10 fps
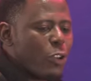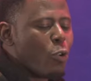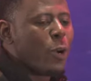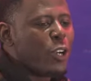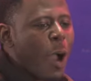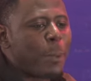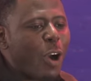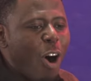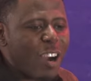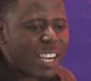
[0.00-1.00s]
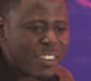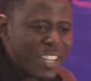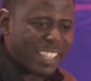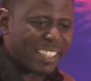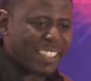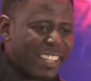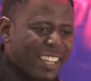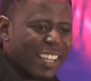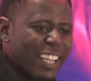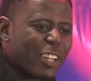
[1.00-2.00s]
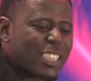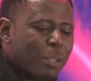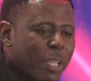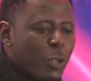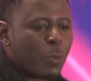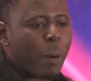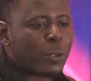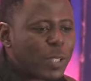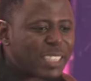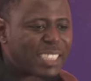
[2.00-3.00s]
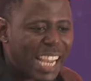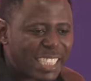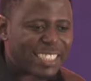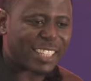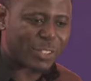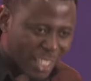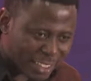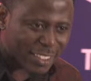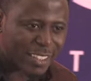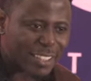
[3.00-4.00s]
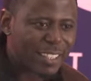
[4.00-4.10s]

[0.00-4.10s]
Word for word: You will not be hungry. It doesn't mean you'll be able to eat in Chinese restaurant.